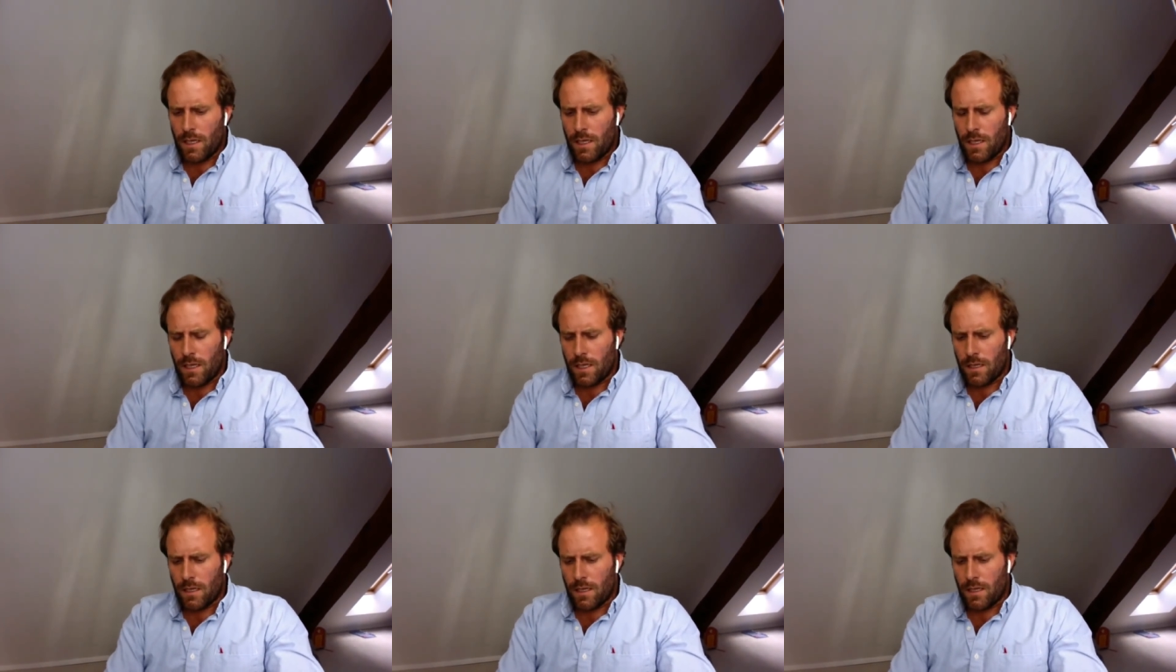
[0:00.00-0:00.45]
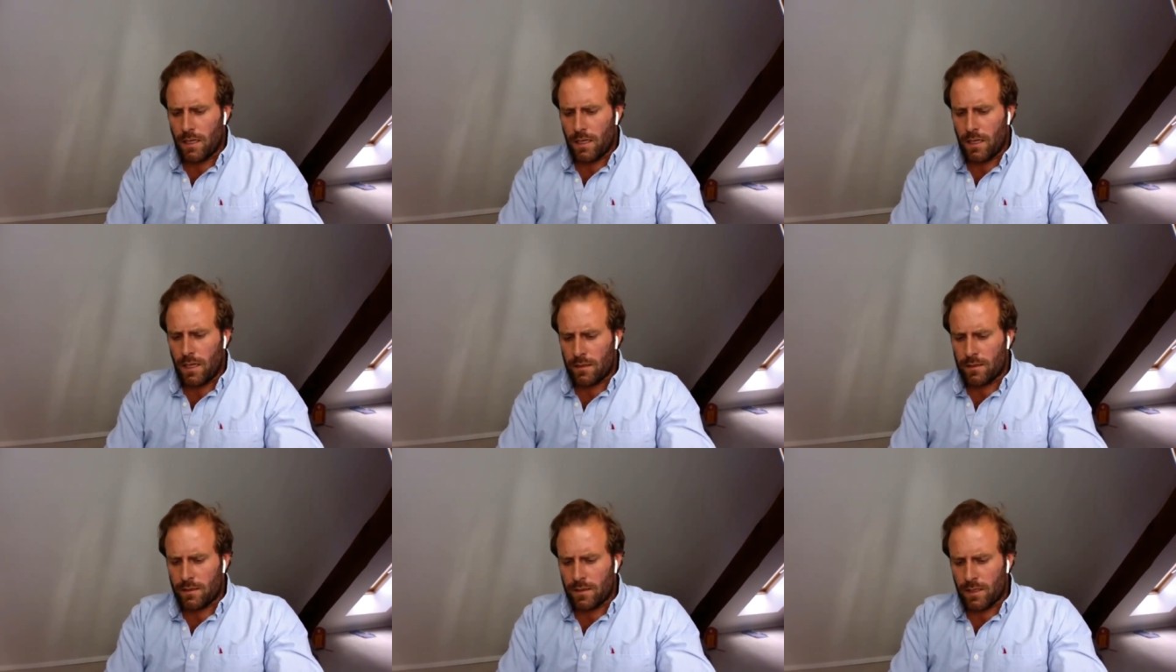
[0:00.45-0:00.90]
and
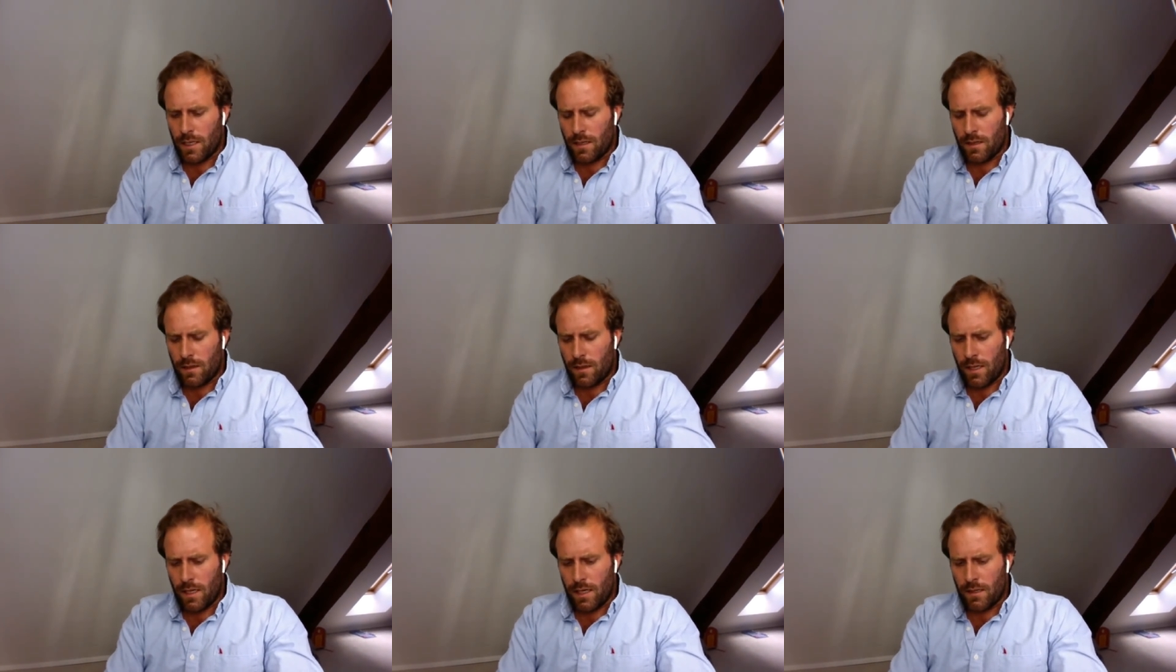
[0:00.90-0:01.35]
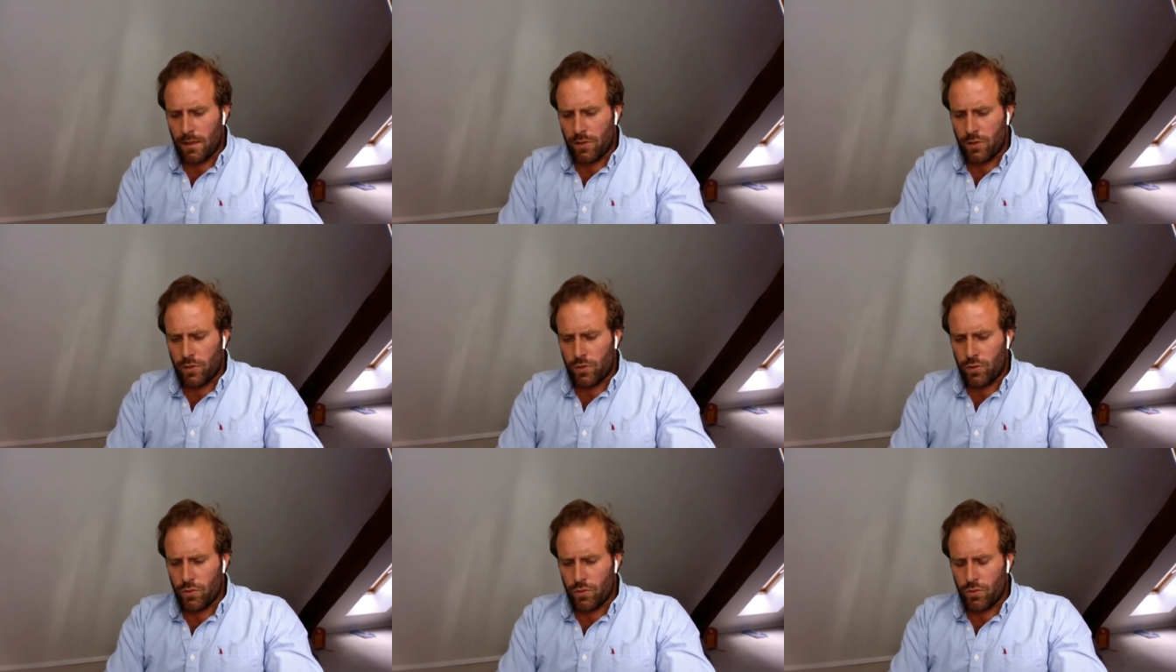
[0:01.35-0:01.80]
I started
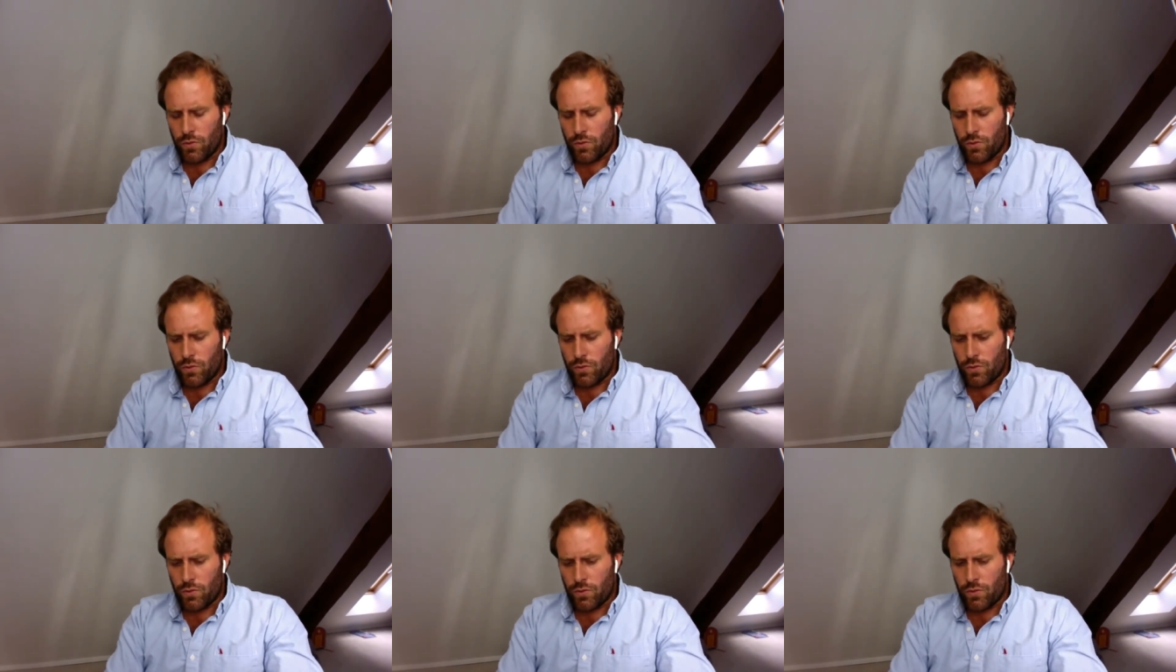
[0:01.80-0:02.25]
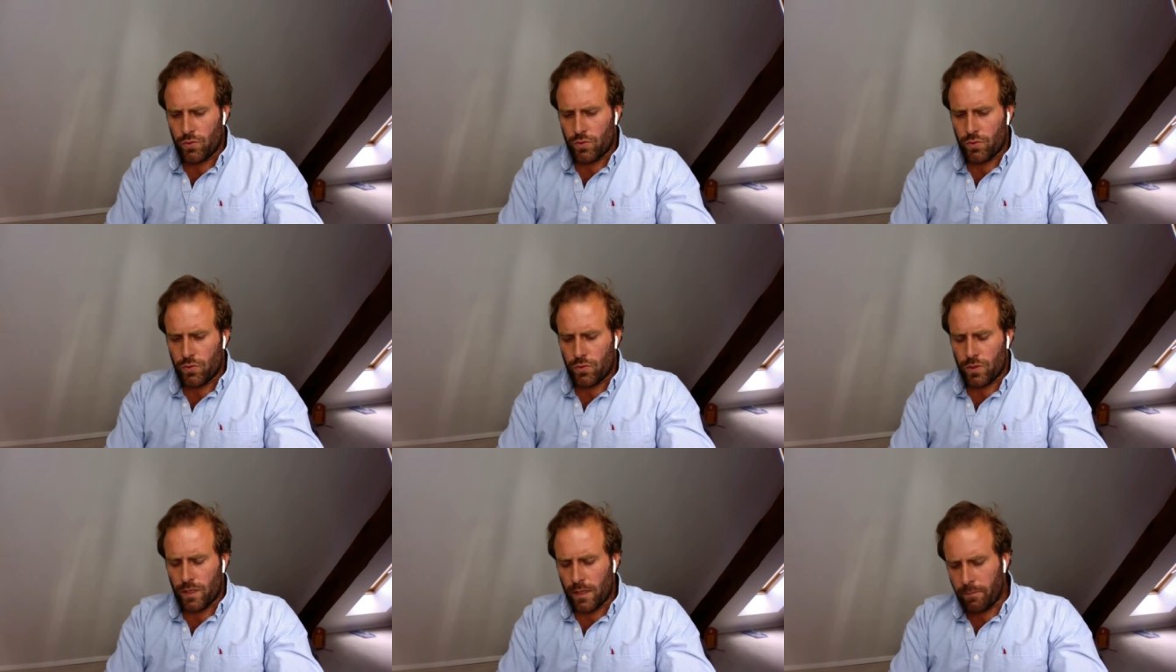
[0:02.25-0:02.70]
then to
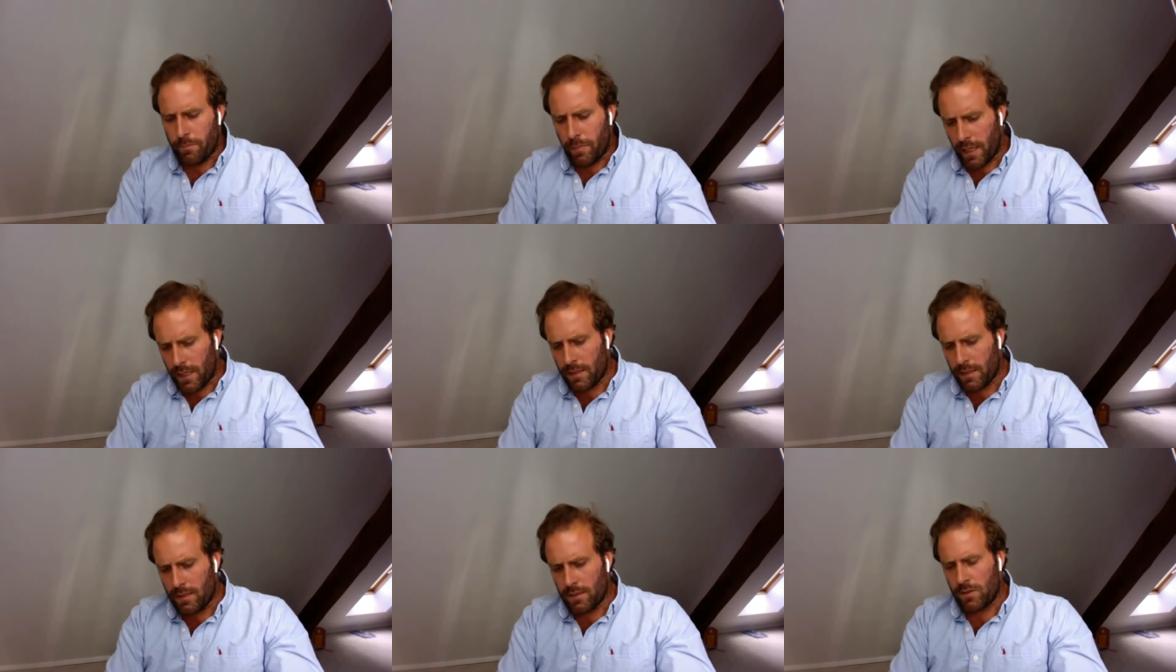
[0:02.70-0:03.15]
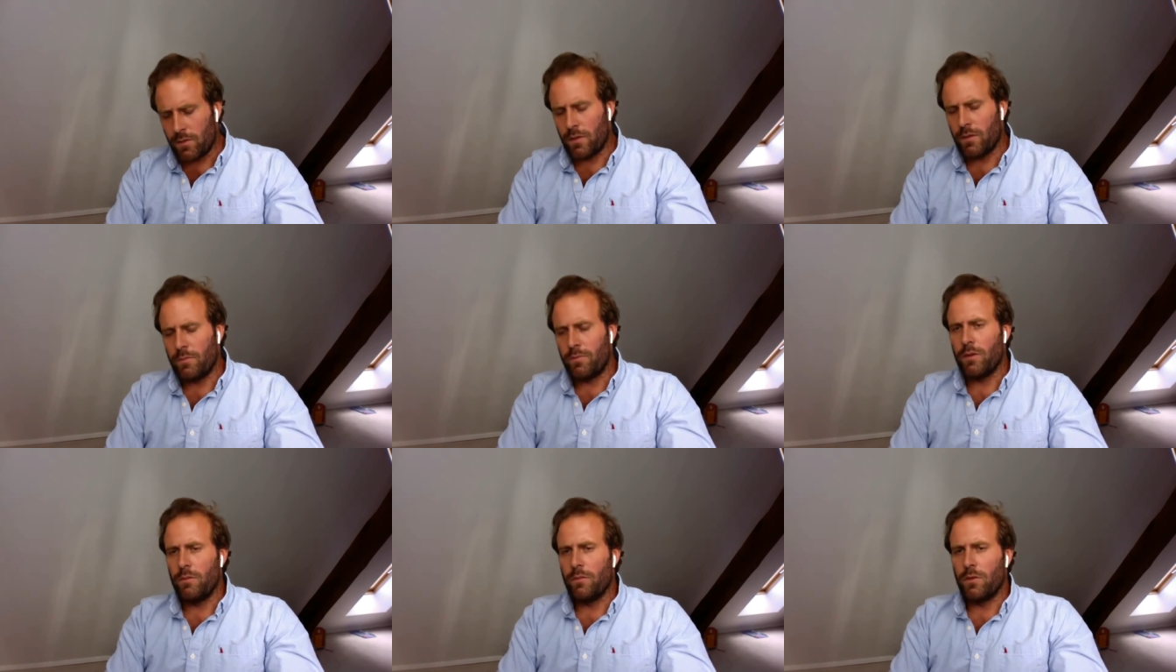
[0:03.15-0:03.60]
get back into
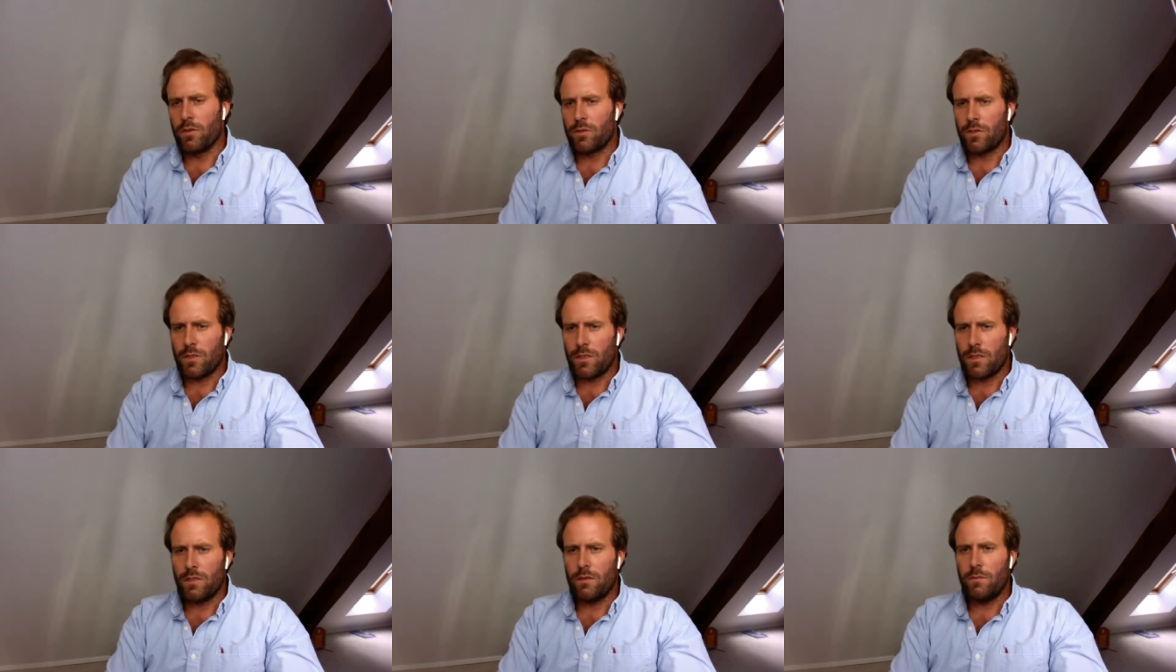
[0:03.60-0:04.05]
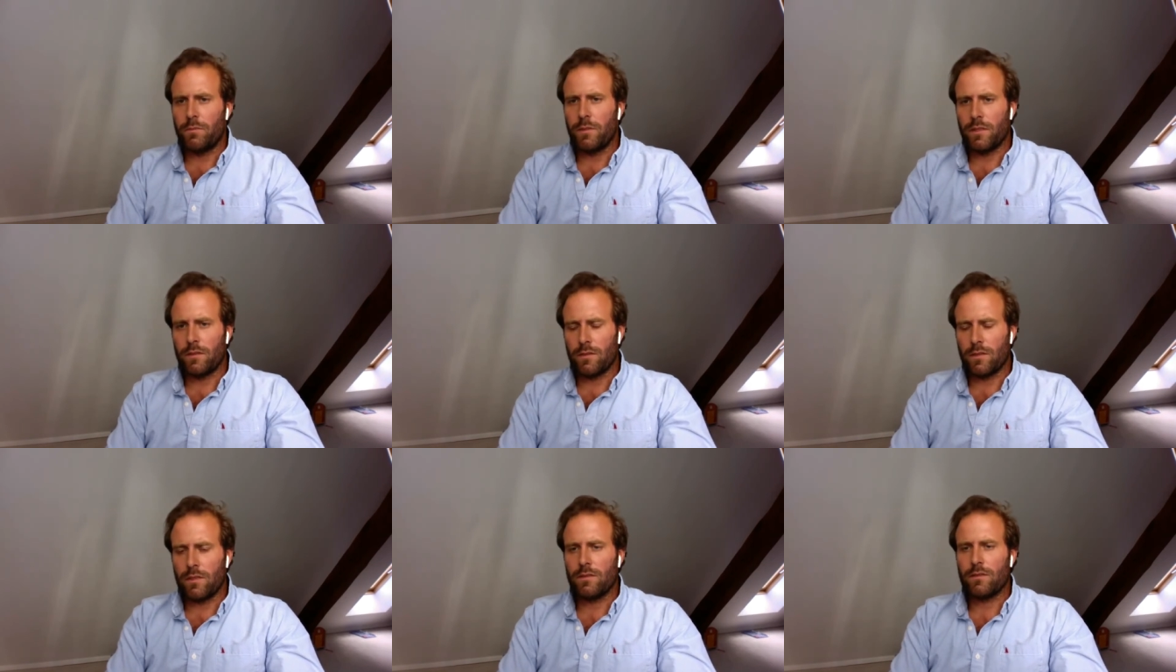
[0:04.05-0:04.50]
the promotional
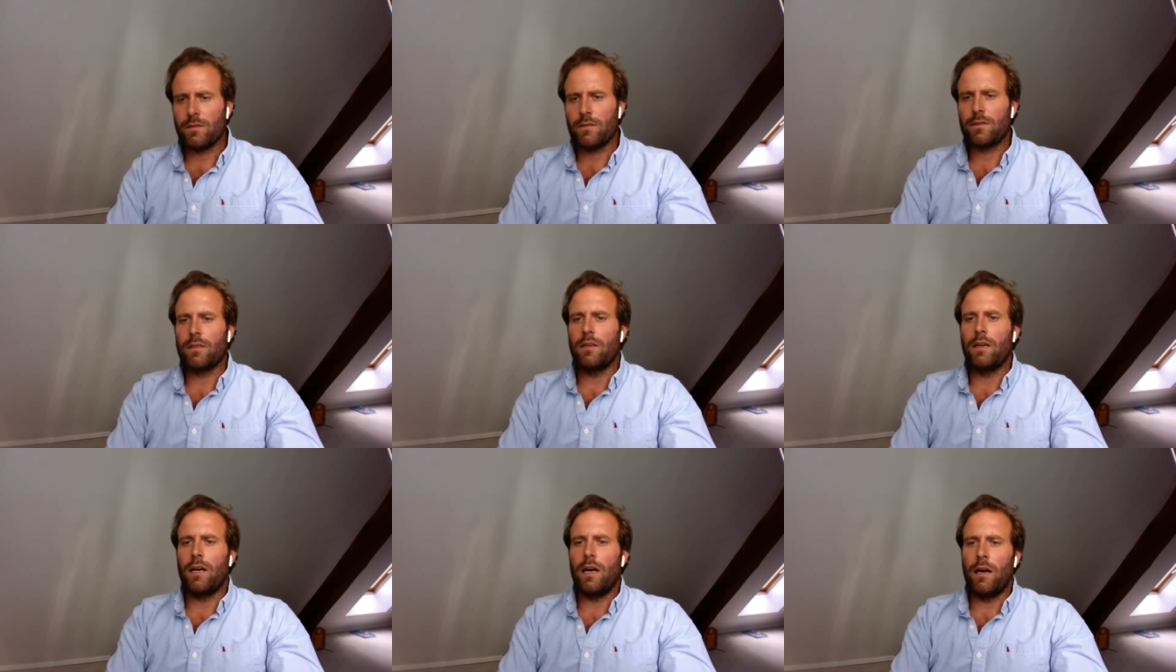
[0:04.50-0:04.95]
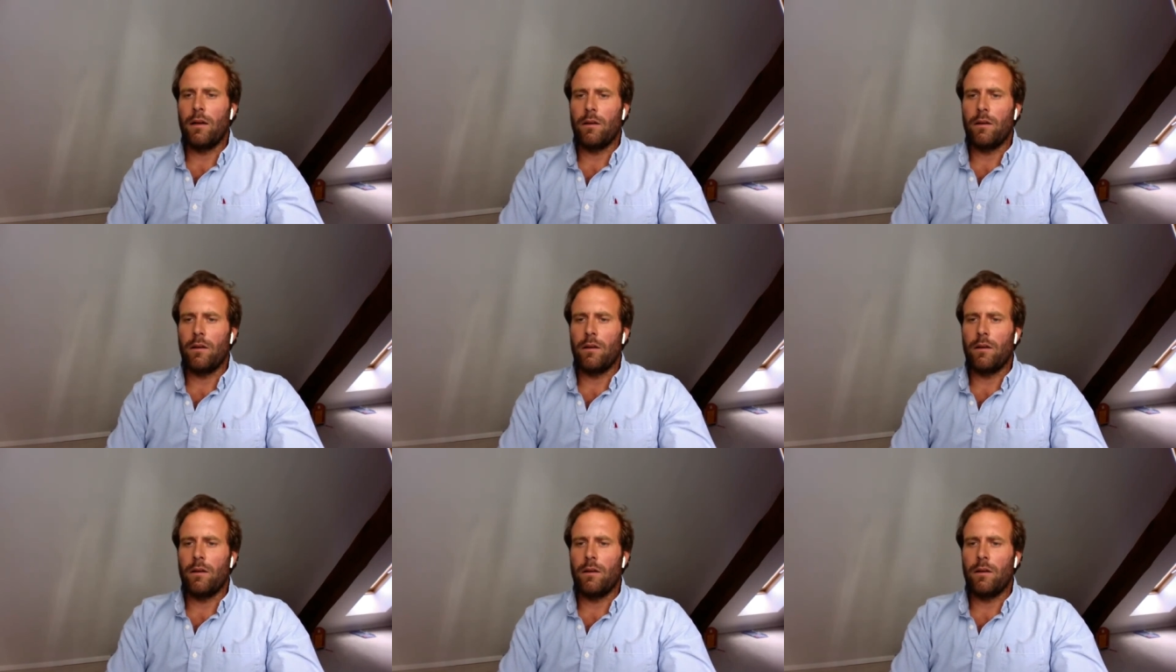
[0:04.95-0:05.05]
business.